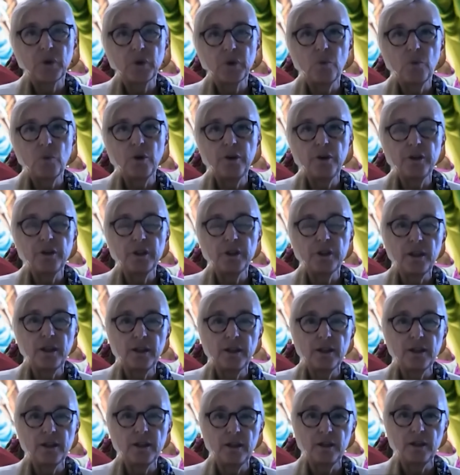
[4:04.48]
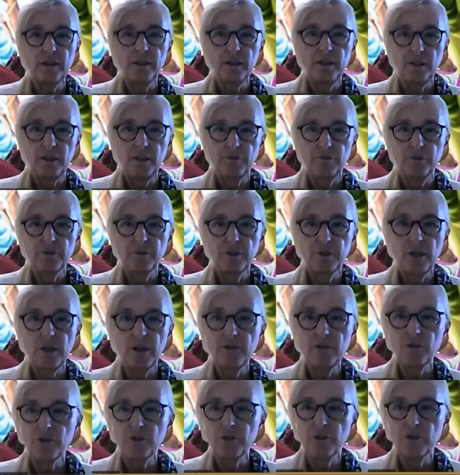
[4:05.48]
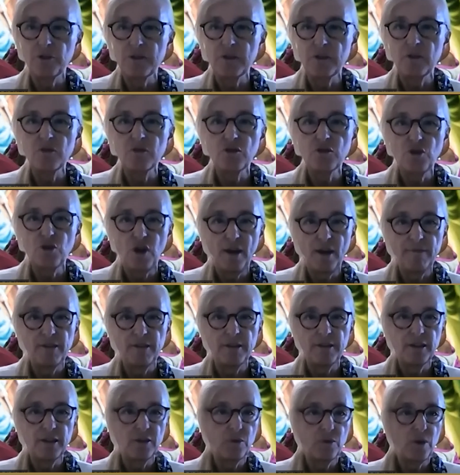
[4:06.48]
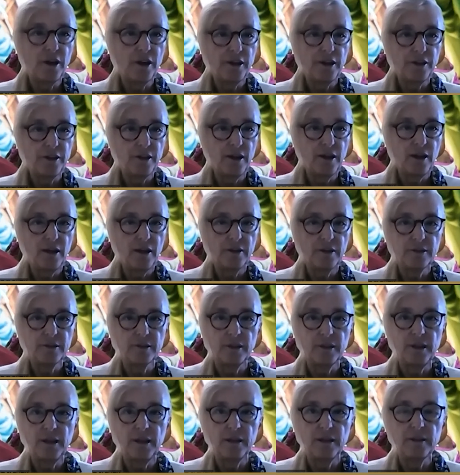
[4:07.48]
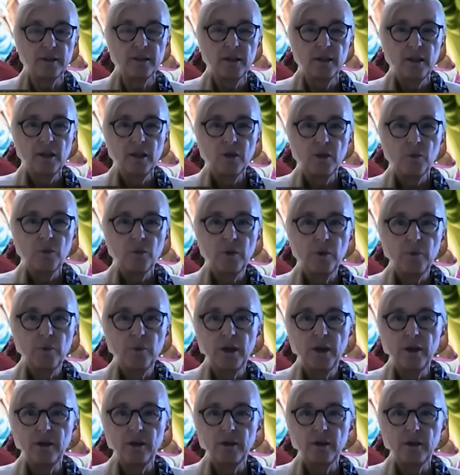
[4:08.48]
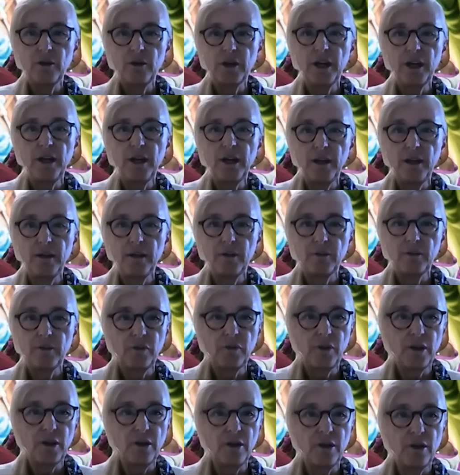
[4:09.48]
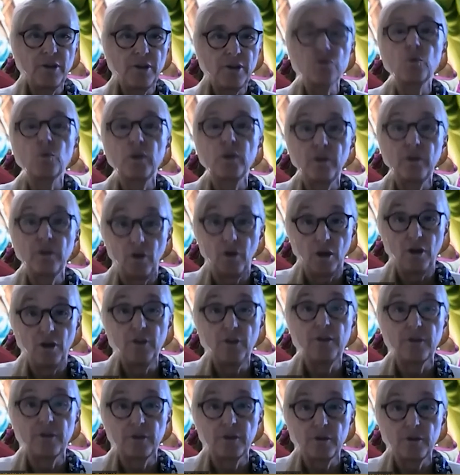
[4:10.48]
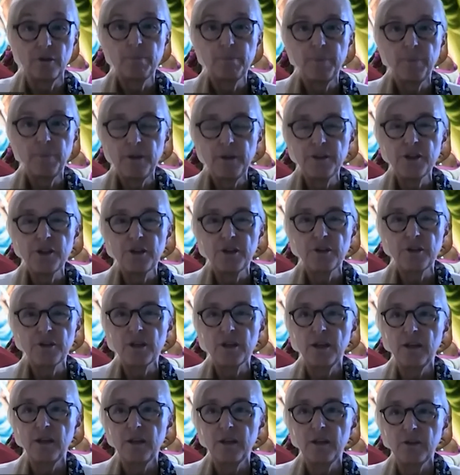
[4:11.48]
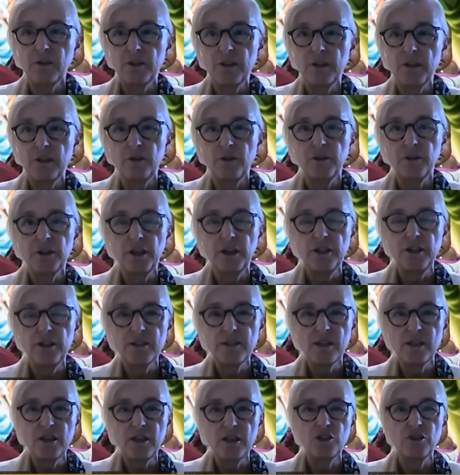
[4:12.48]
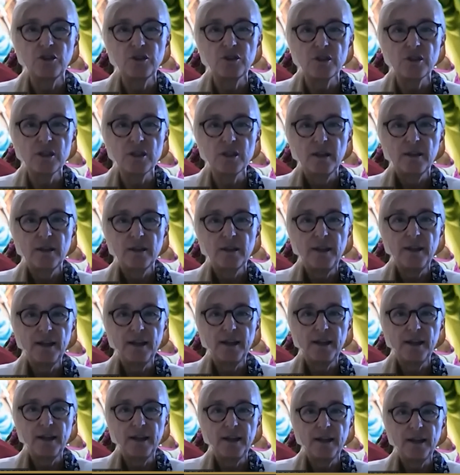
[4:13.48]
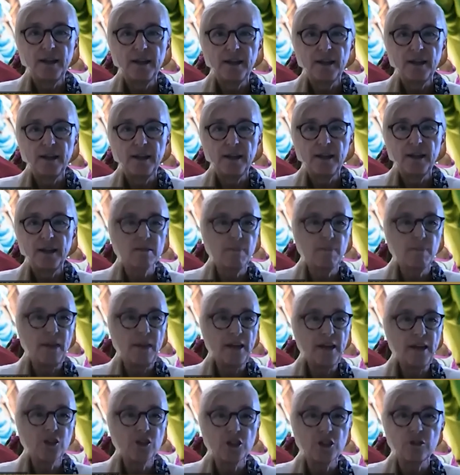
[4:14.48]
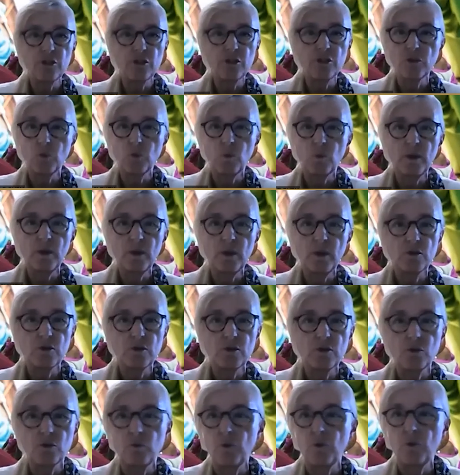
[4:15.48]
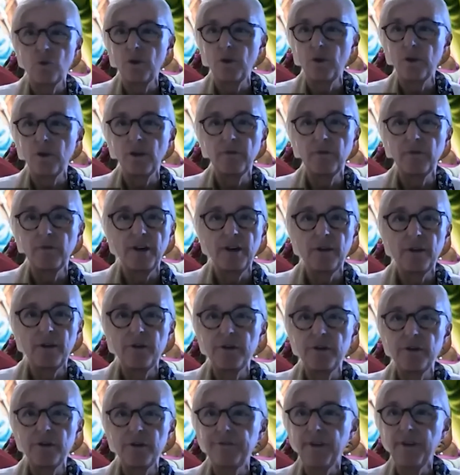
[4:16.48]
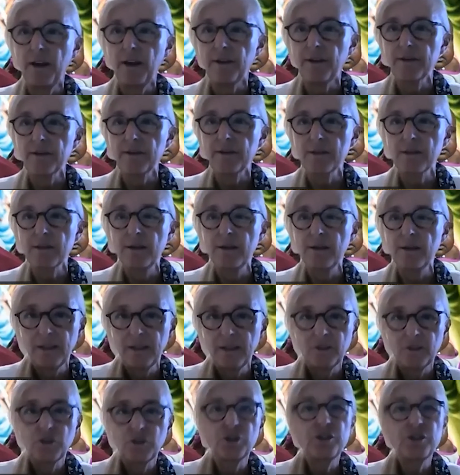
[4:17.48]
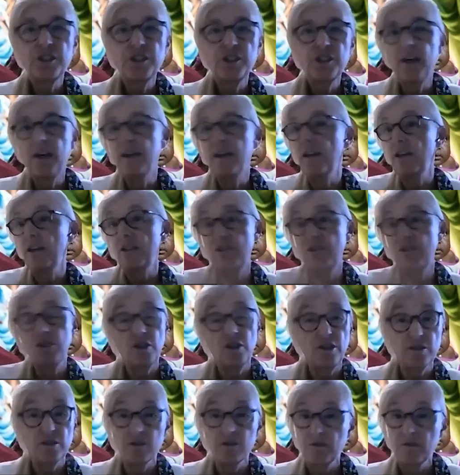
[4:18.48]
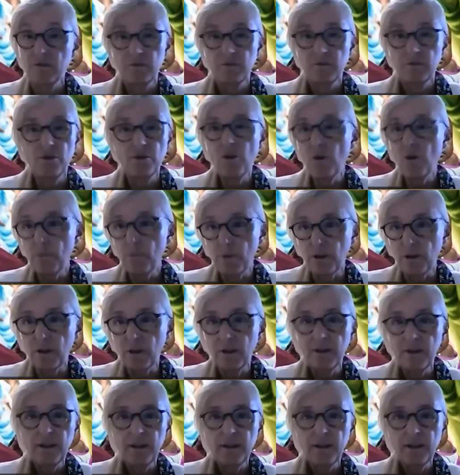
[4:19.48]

working in different countries and traveling quite a lot. And we were okay, the three of us, with other partners and organizations. That mobile expansion was growing very fast. Today, it's just normal.